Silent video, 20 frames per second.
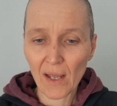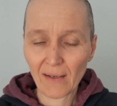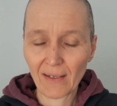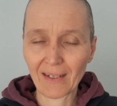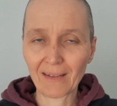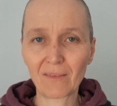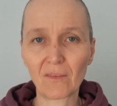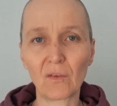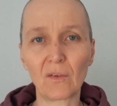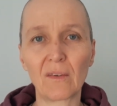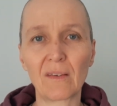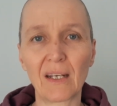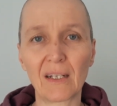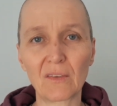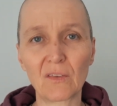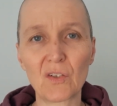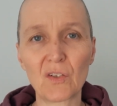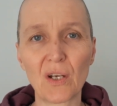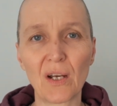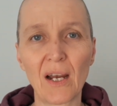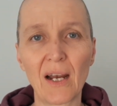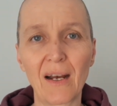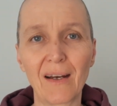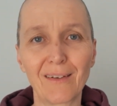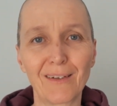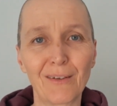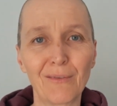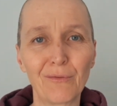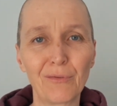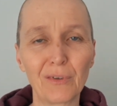that to touch your heart
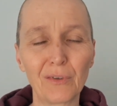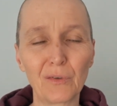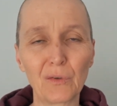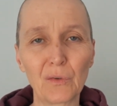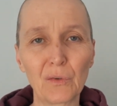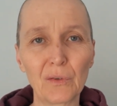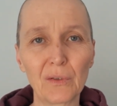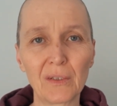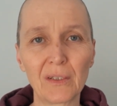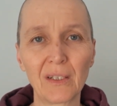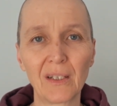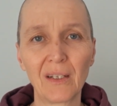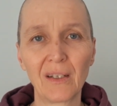and feel good